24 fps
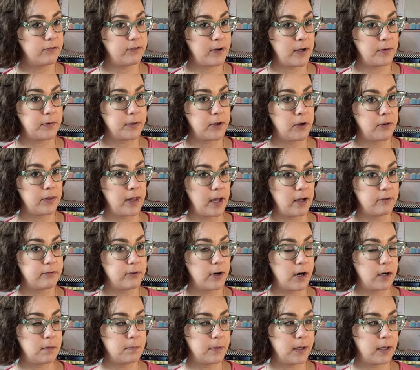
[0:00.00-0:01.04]
I would go that
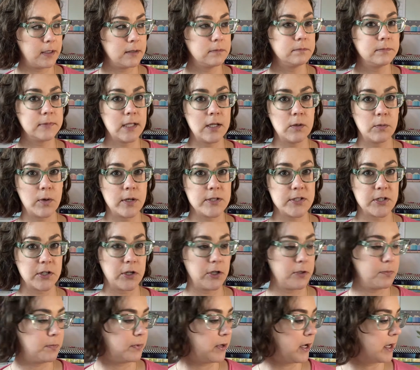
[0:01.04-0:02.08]
far, but it was a
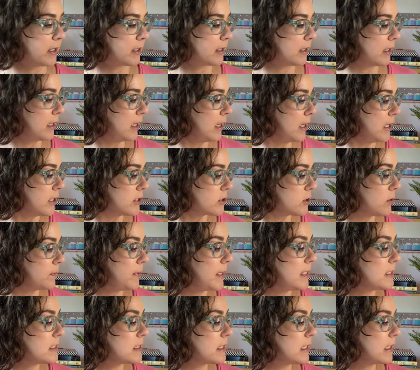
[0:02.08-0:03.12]
good book. So
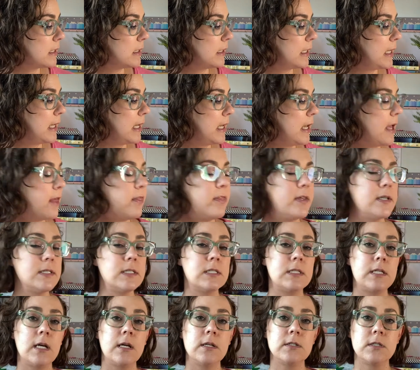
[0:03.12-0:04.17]
basically, this
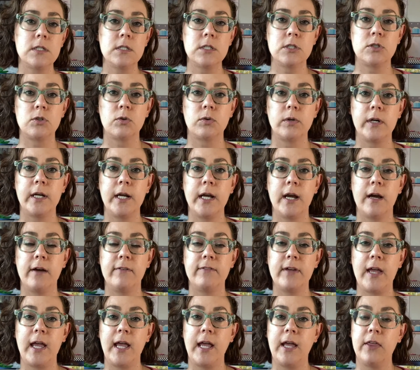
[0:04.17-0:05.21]
tells the story of
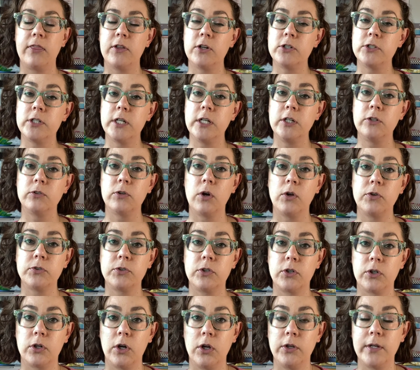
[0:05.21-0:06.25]
a thirteen-year-old
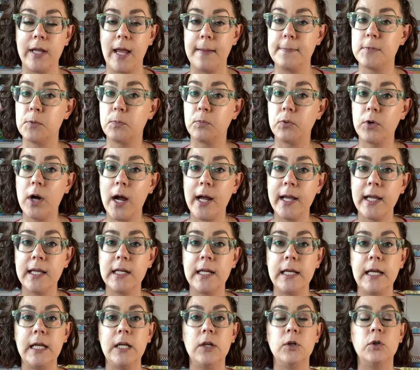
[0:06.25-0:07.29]
girl named
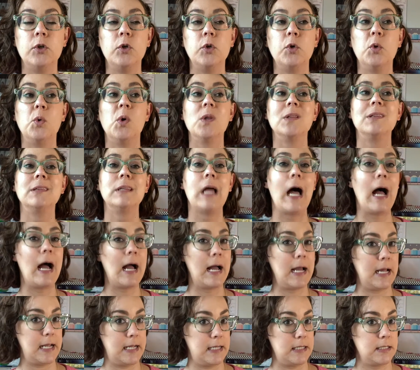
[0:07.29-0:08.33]
Bryony who
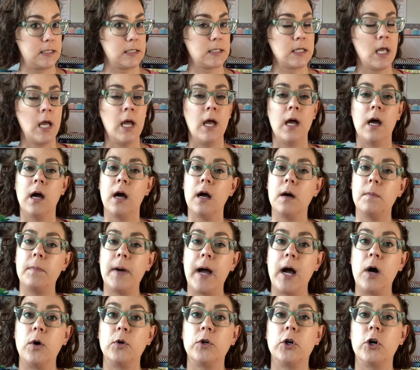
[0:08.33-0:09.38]
lies
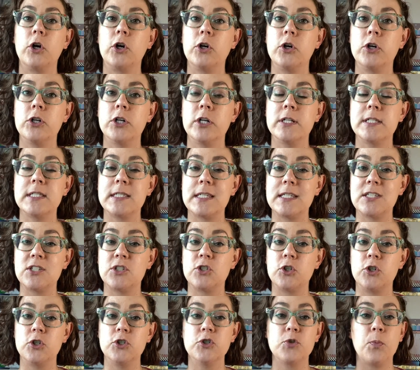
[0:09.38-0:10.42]
about her
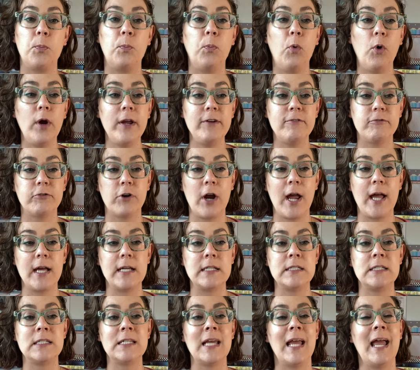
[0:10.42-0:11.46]
sister's
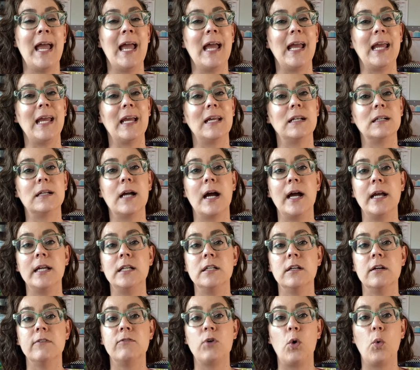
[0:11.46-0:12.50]
boyfriend and kind
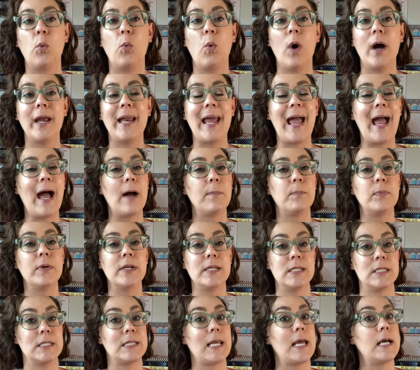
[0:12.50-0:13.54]
of what
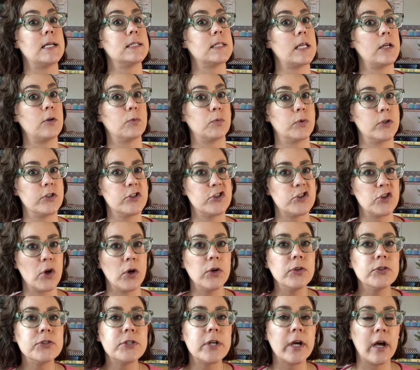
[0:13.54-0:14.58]
happens as a
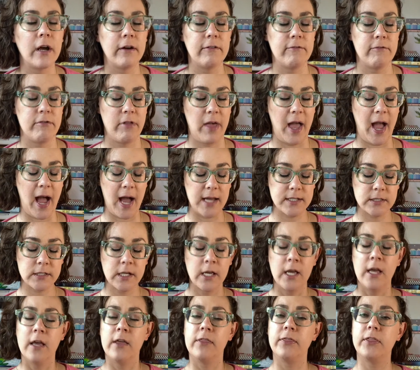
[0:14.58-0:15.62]
result of that.
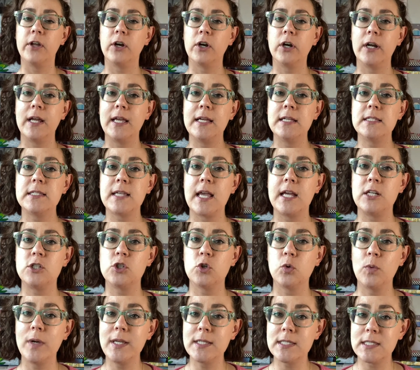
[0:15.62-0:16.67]
There is a
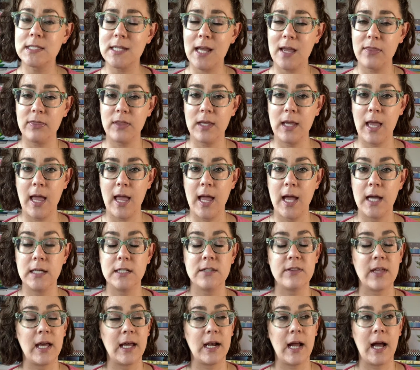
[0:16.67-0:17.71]
twist at the end
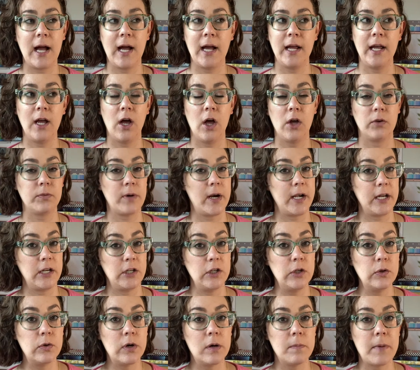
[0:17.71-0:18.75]
that I already
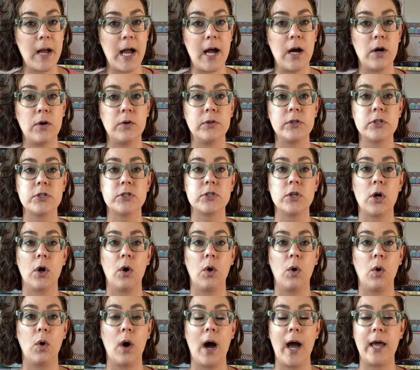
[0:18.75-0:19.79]
knew about,
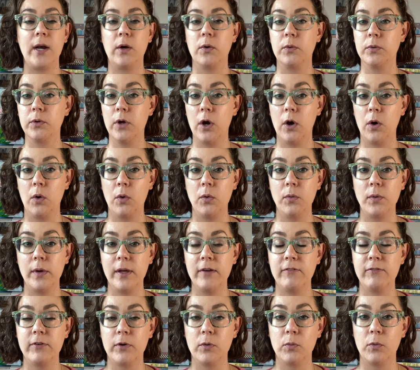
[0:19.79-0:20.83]
so I don't know
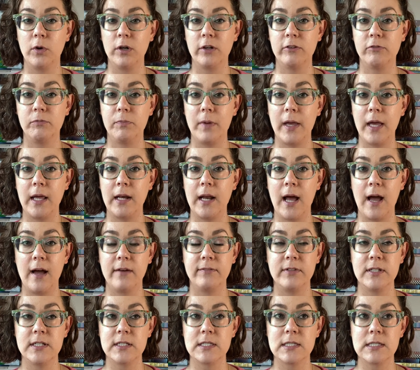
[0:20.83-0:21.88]
if it would have been
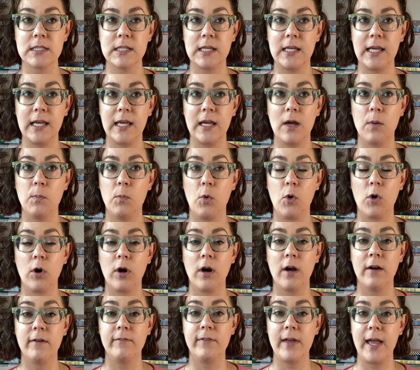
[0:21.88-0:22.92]
obviously more
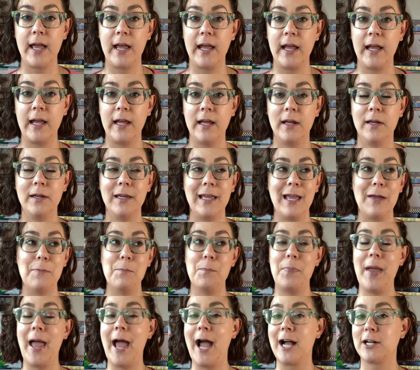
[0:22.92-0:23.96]
of a
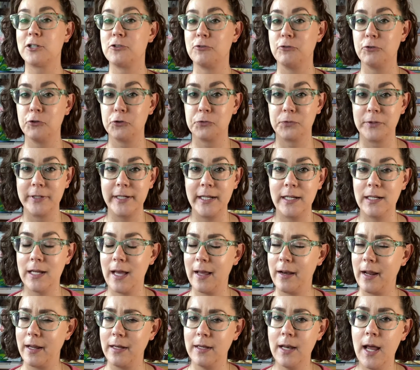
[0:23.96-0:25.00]
impactful read
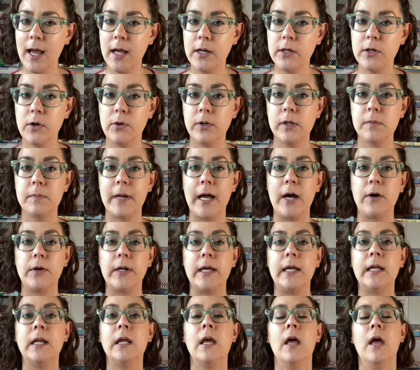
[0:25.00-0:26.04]
had I not known about
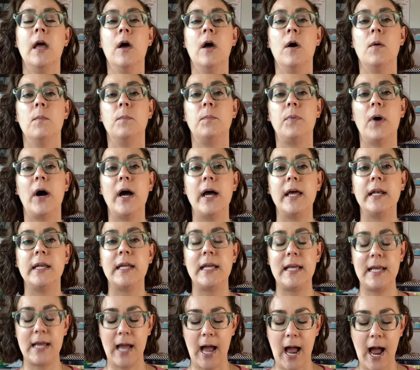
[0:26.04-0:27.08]
it, but
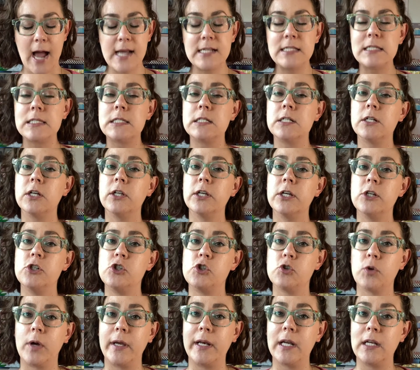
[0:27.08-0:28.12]
I still
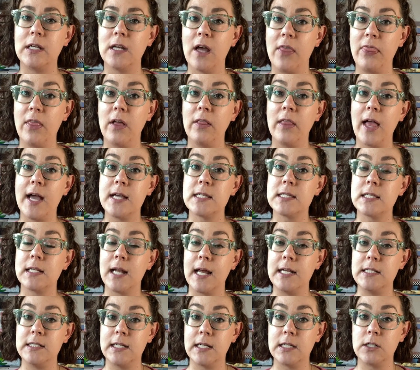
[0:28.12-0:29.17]
enjoyed it nonetheless, and
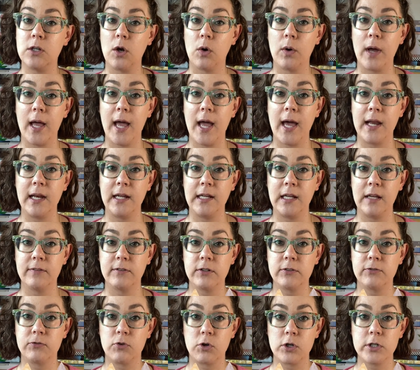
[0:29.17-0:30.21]
I did go ahead and give it
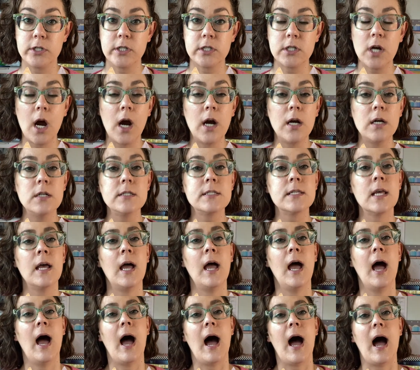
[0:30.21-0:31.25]
four stars.
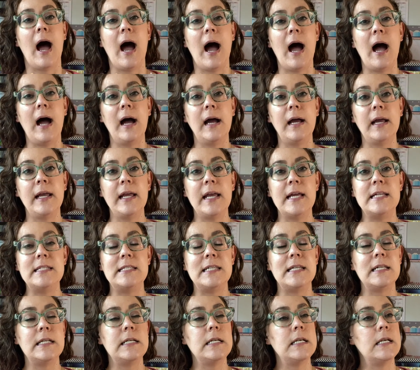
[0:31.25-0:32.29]
I
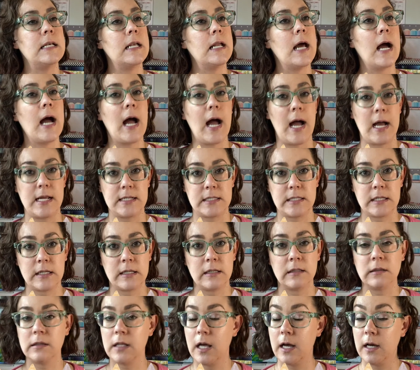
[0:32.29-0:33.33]
did not
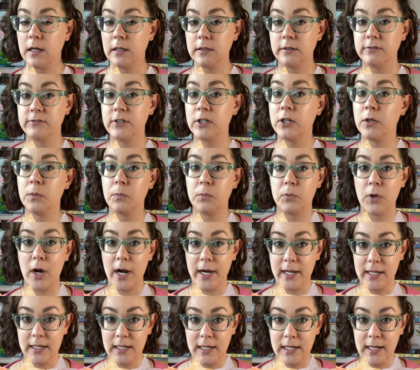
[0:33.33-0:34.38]
love
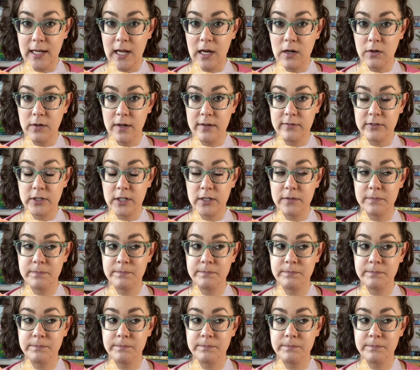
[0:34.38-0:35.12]
Bryony, however.